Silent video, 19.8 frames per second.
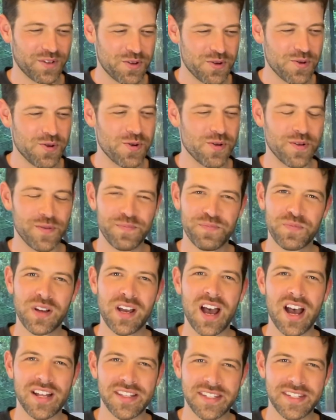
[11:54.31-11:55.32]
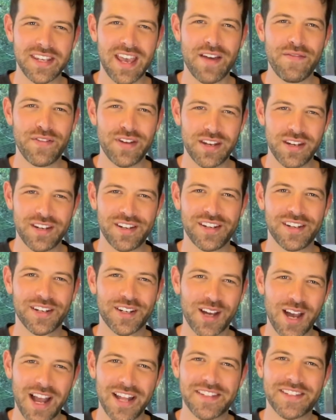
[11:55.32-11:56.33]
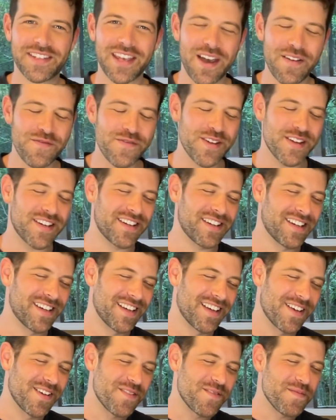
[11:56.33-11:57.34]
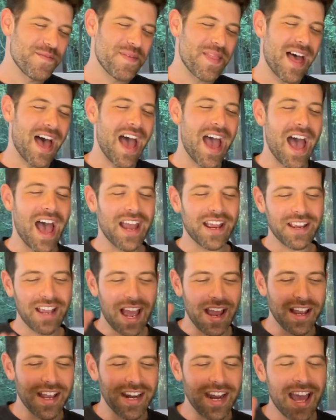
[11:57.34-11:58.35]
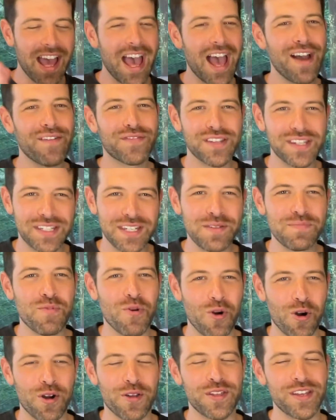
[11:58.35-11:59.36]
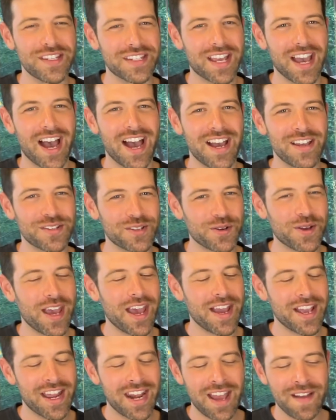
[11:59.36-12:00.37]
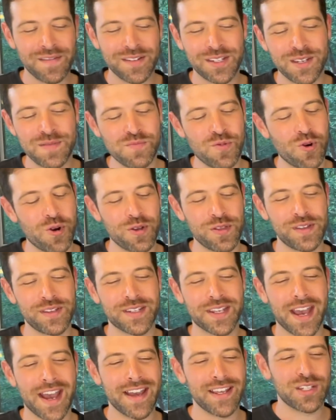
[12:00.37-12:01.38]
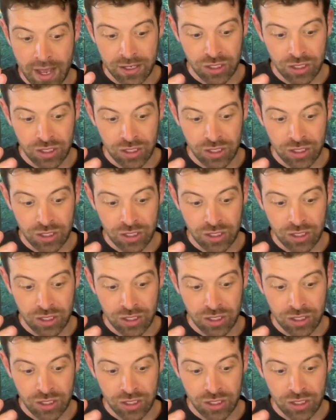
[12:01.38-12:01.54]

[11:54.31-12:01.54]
Cool. Got7. Got7. I'm gonna have to see more of these guys, okay? I'm gonna have to see more of these guys.